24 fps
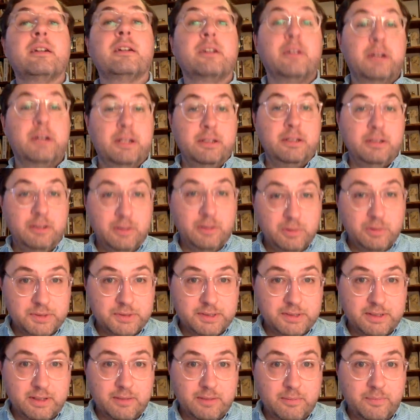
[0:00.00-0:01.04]
go ahead and
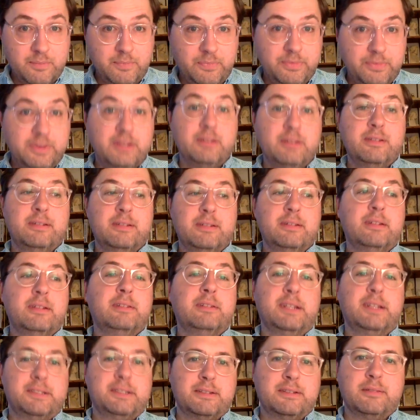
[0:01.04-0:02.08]
use them
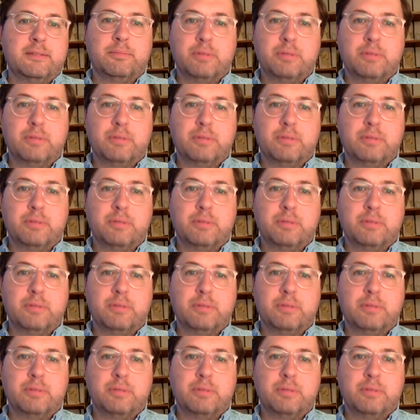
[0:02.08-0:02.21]
unless they're